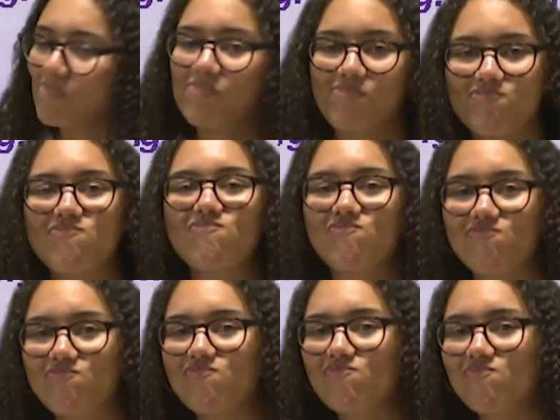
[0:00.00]

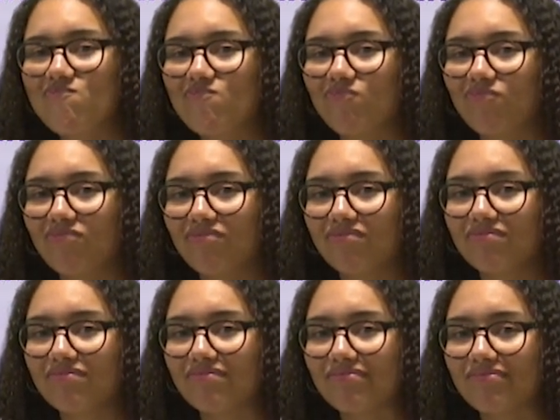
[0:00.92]

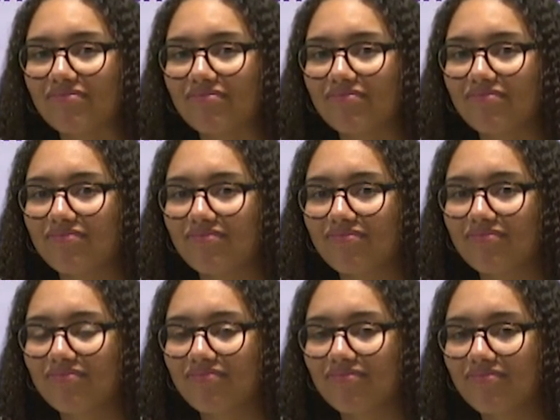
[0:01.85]

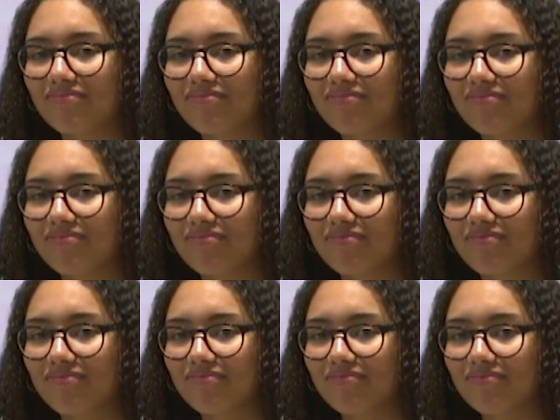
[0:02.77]

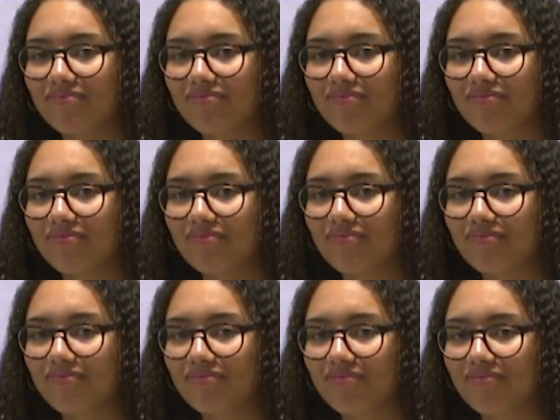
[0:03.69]

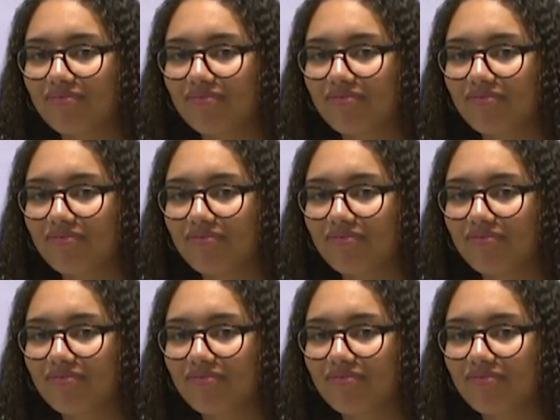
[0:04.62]
The person shown says nothing.